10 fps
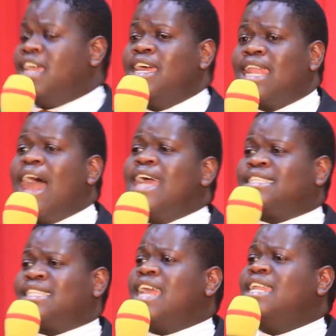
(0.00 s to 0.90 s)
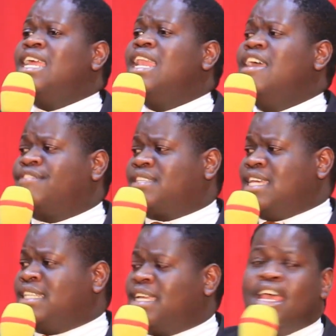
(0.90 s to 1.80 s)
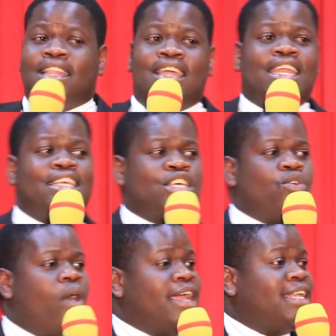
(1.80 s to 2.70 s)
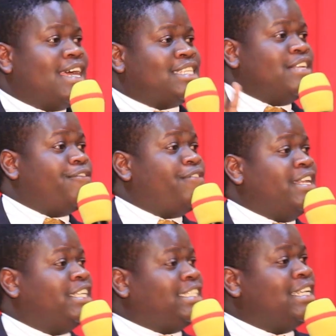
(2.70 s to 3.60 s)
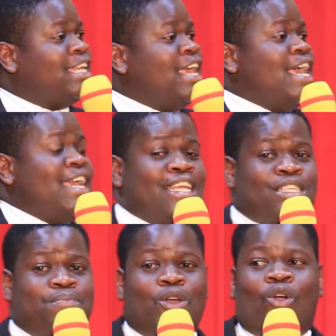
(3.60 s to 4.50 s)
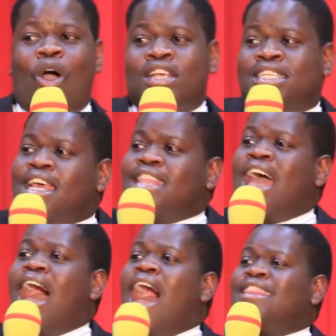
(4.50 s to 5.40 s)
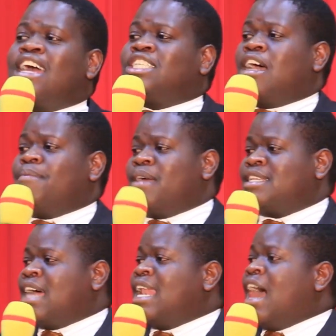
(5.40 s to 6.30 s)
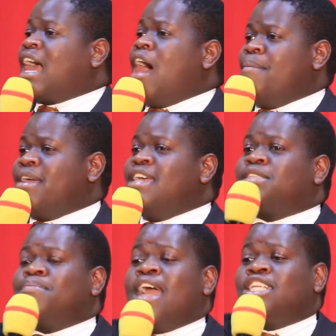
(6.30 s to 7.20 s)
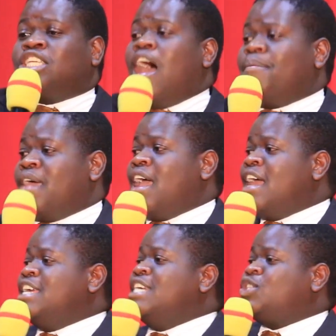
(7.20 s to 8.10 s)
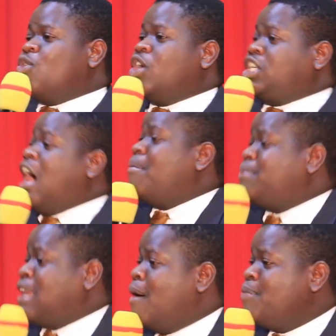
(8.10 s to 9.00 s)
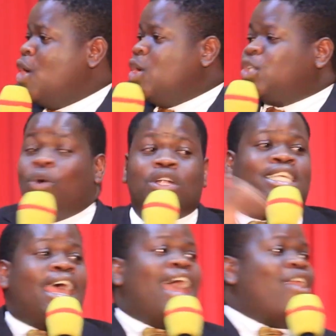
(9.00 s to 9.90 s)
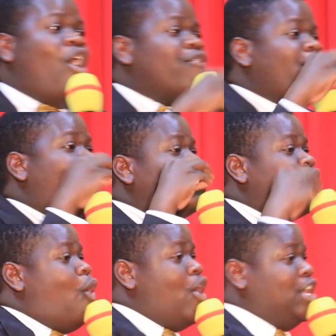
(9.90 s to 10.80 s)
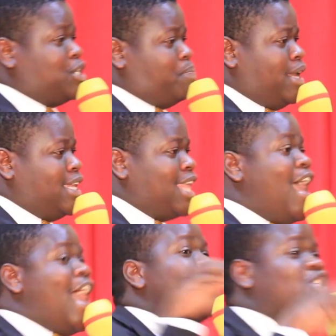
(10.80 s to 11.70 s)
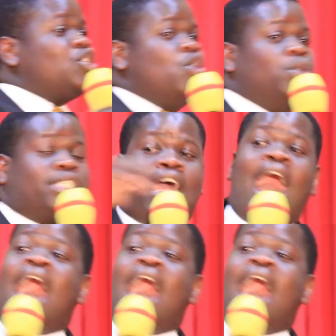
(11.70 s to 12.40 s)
He writes, then he leaves it. The reason why he doesn't finish it, it is because the other chapters that are coming, it's my chapter and it's your chapter, to tell of how the Holy Spirit has used